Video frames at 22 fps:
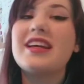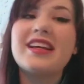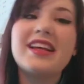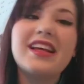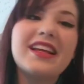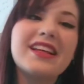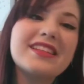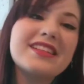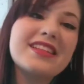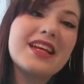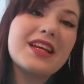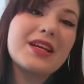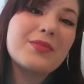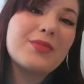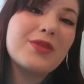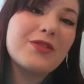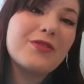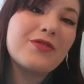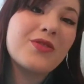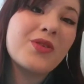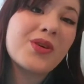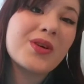It has taken me
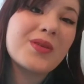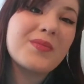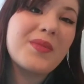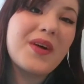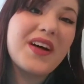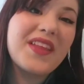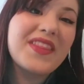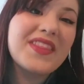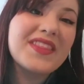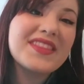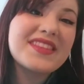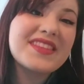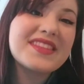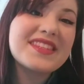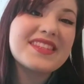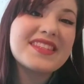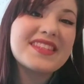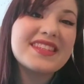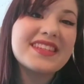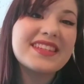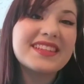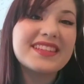4
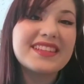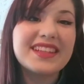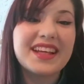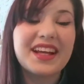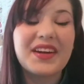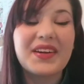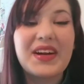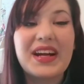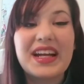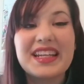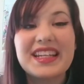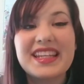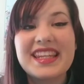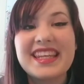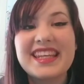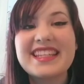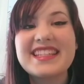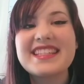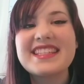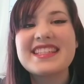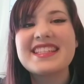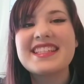months to get around to
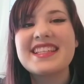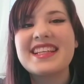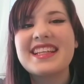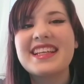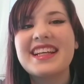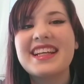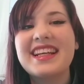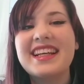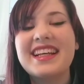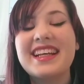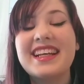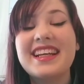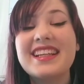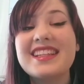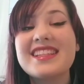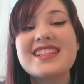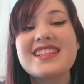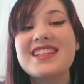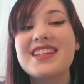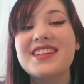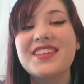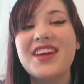this.
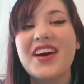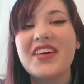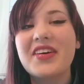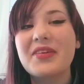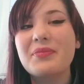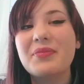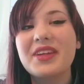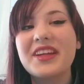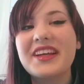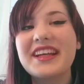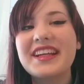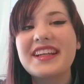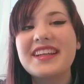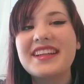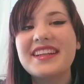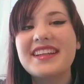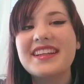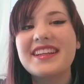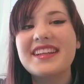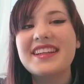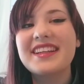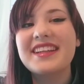Still not complete.
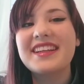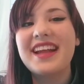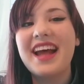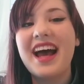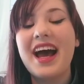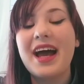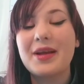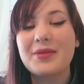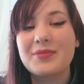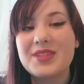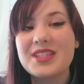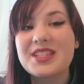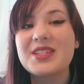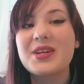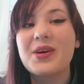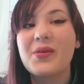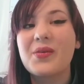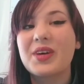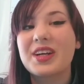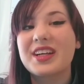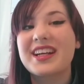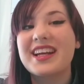I'm
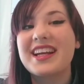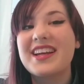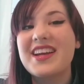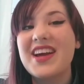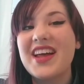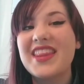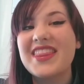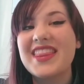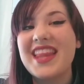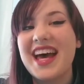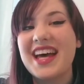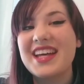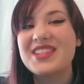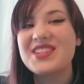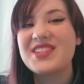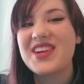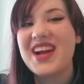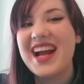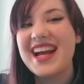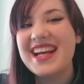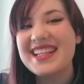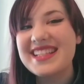still working on that dress.
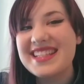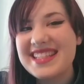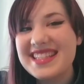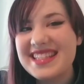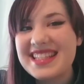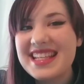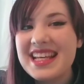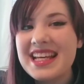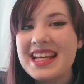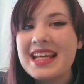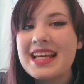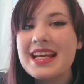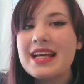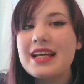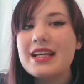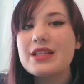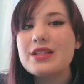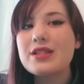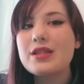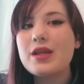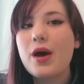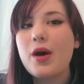
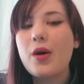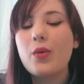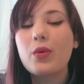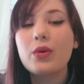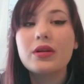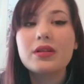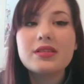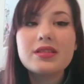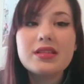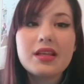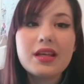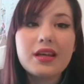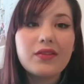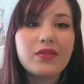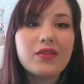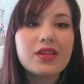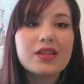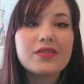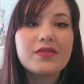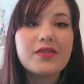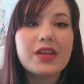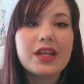So we'll see if
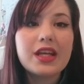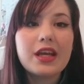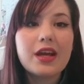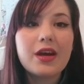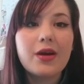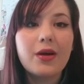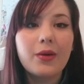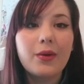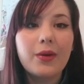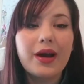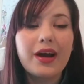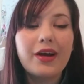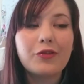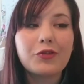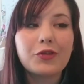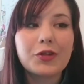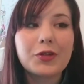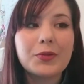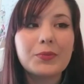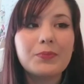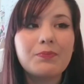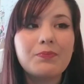this video
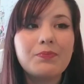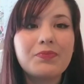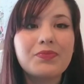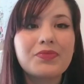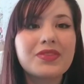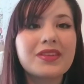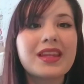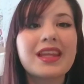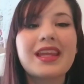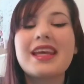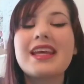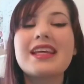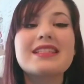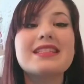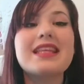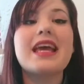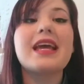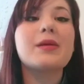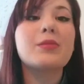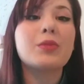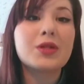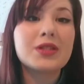ever is
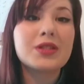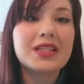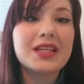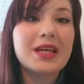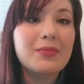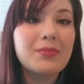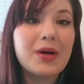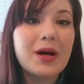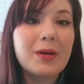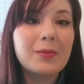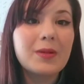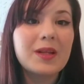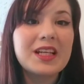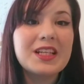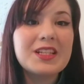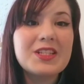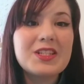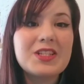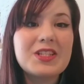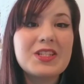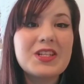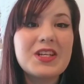able to get
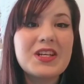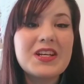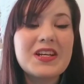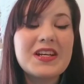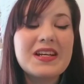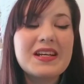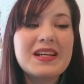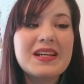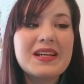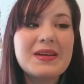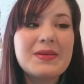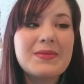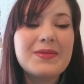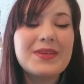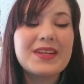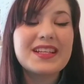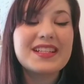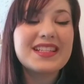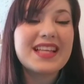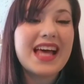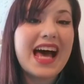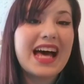published,
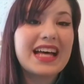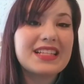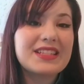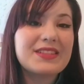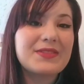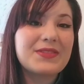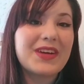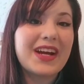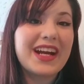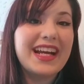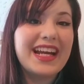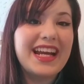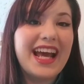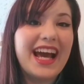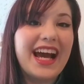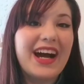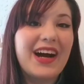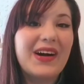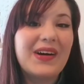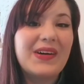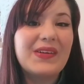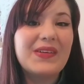because as of right
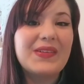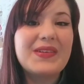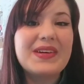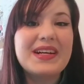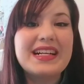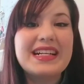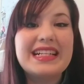now,